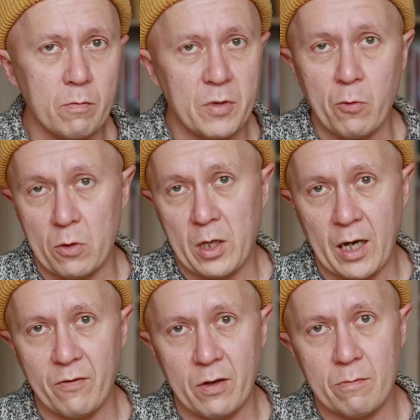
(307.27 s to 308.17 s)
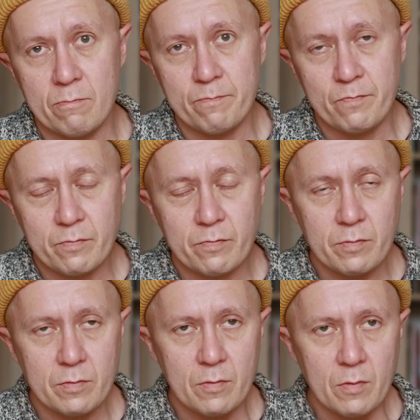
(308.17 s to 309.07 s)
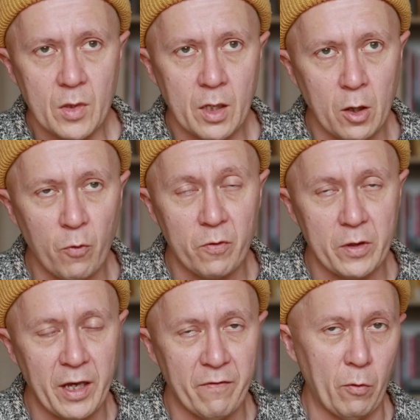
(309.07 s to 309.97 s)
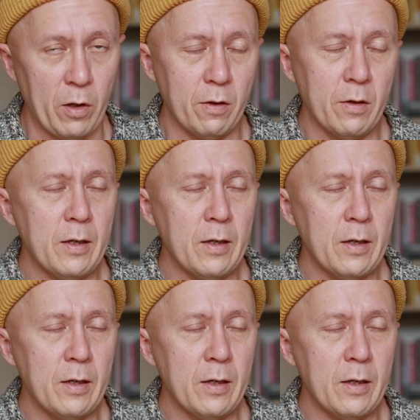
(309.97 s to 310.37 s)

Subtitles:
that will cover hopefully everyone.